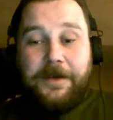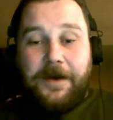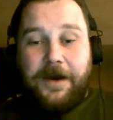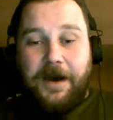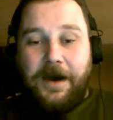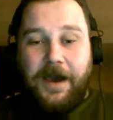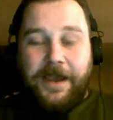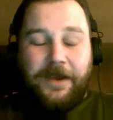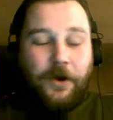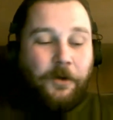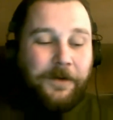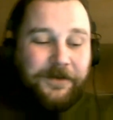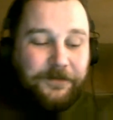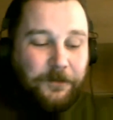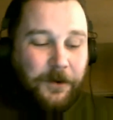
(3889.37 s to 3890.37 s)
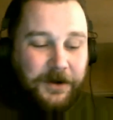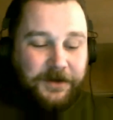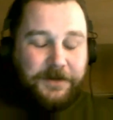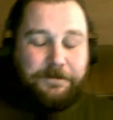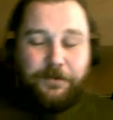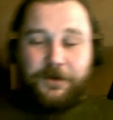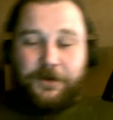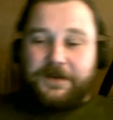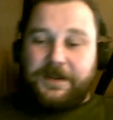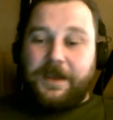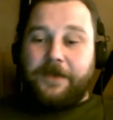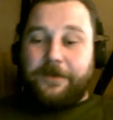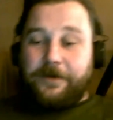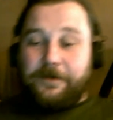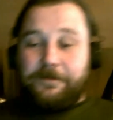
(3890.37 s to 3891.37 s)
I always wanted to put
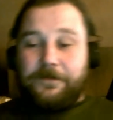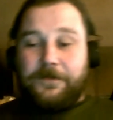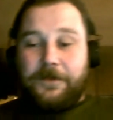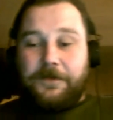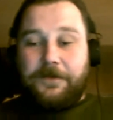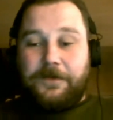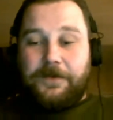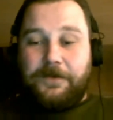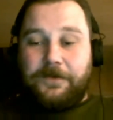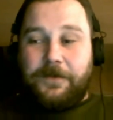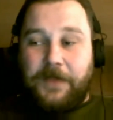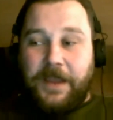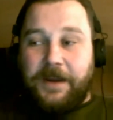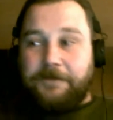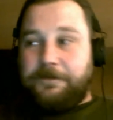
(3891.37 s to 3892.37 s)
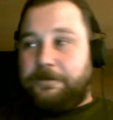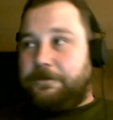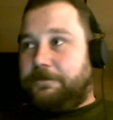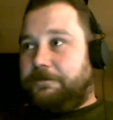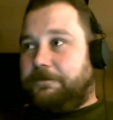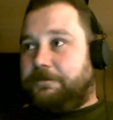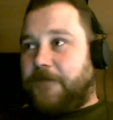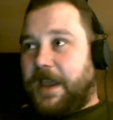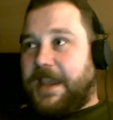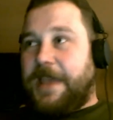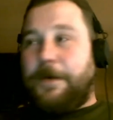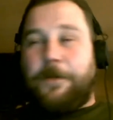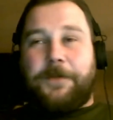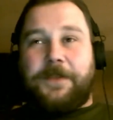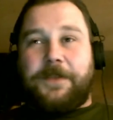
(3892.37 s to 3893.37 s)
together, like, I came
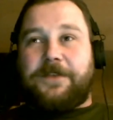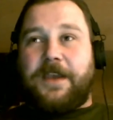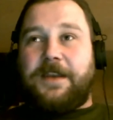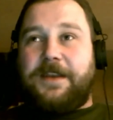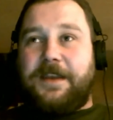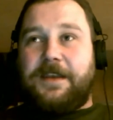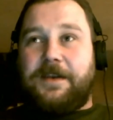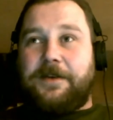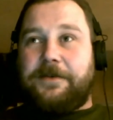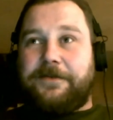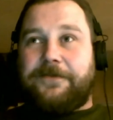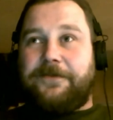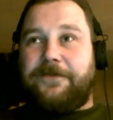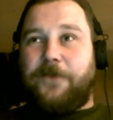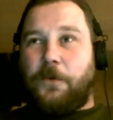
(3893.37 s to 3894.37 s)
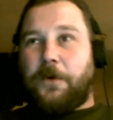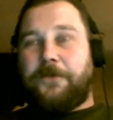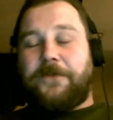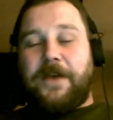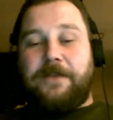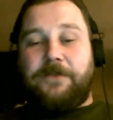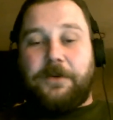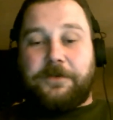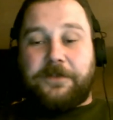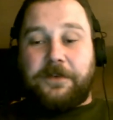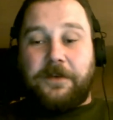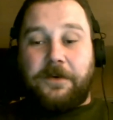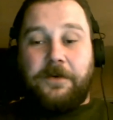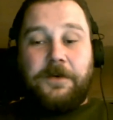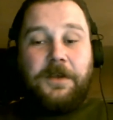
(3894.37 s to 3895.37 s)
up with this idea 4 or 5 years
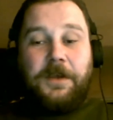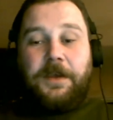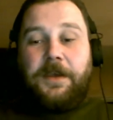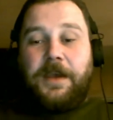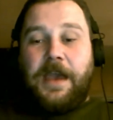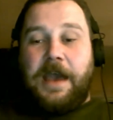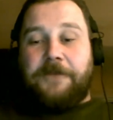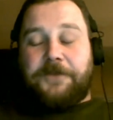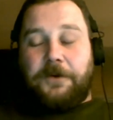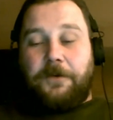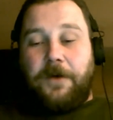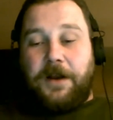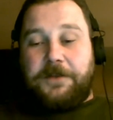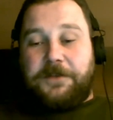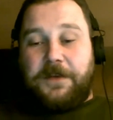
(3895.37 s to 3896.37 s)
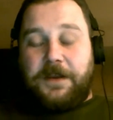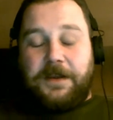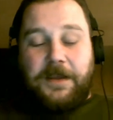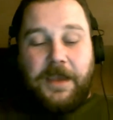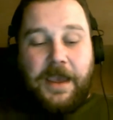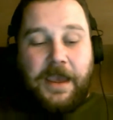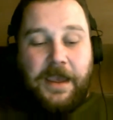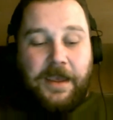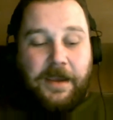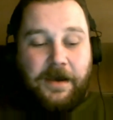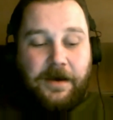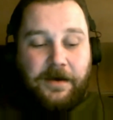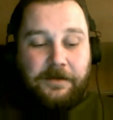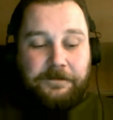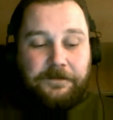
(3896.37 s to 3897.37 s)
ago after watching
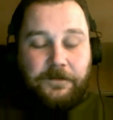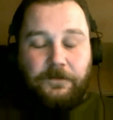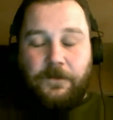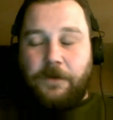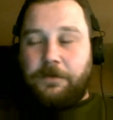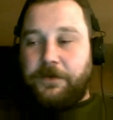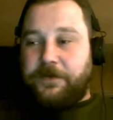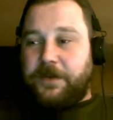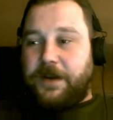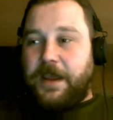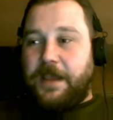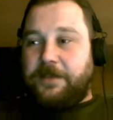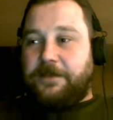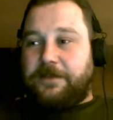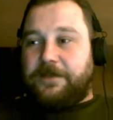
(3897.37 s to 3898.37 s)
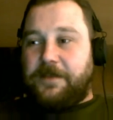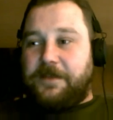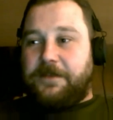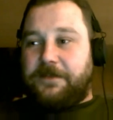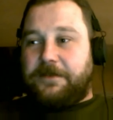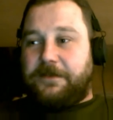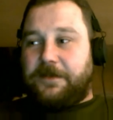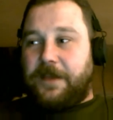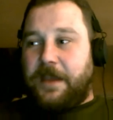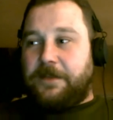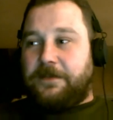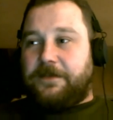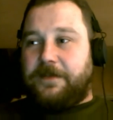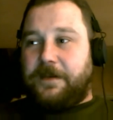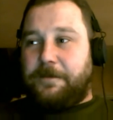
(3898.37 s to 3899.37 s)
a what was it,
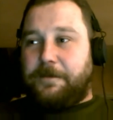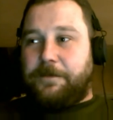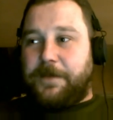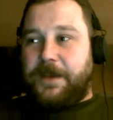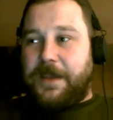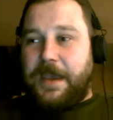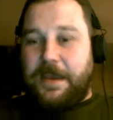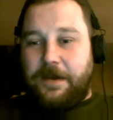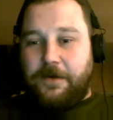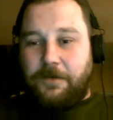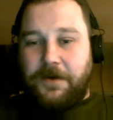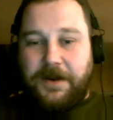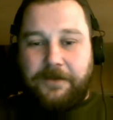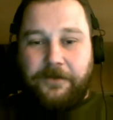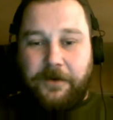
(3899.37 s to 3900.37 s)
NCPA or whatever,